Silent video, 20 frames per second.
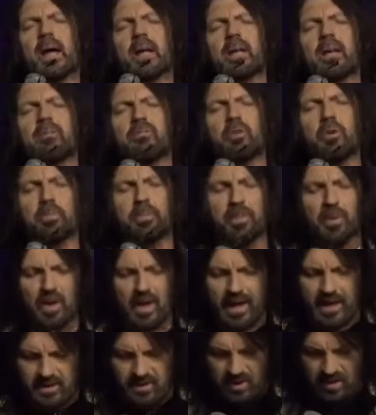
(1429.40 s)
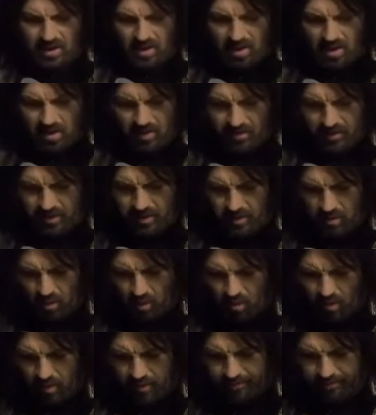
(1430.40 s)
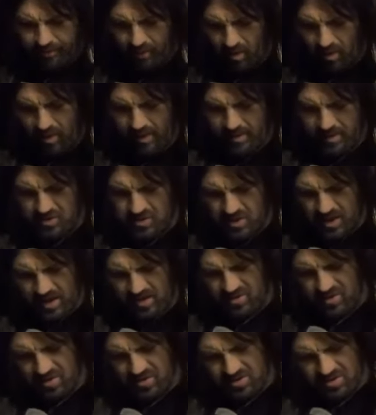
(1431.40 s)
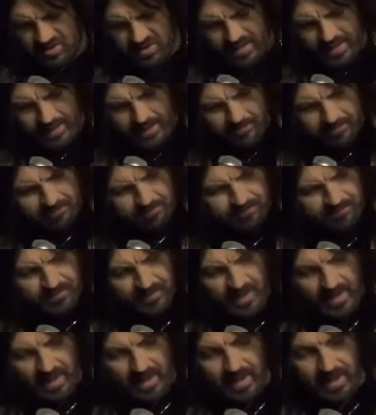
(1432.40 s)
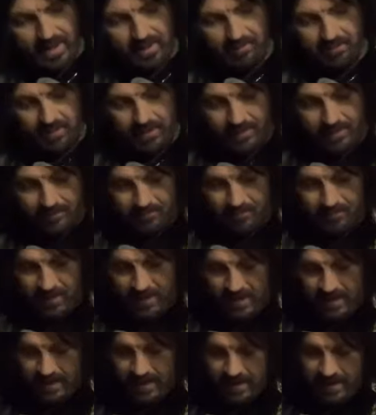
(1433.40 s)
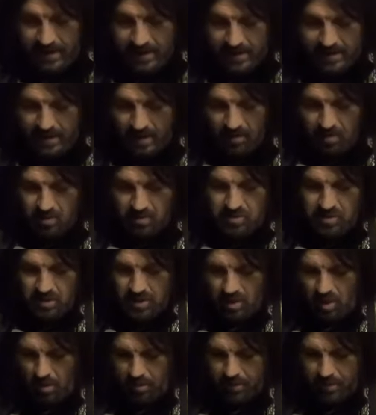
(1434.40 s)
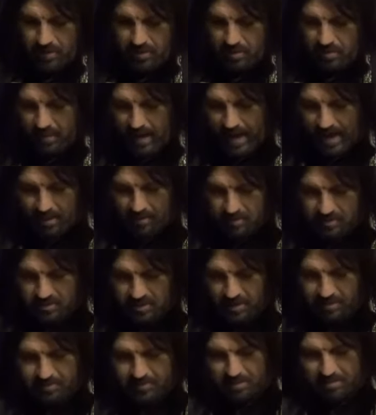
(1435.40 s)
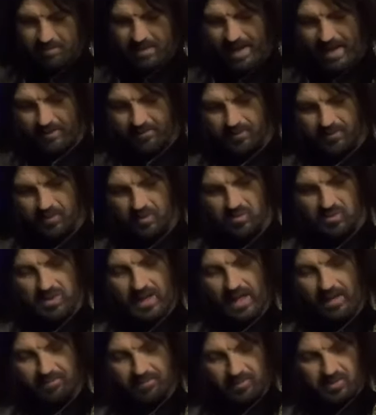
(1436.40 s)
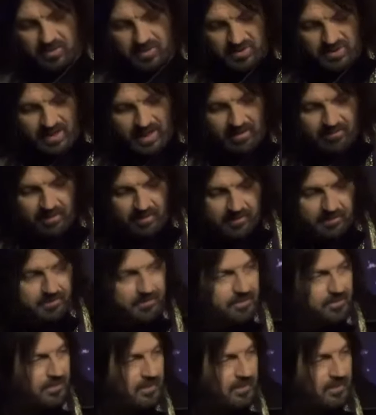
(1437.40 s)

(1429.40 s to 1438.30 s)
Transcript: give you praise and honor and glory for it in Jesus' name. Amen. Now, I want you to open your Bibles up to Matthew chapter 7.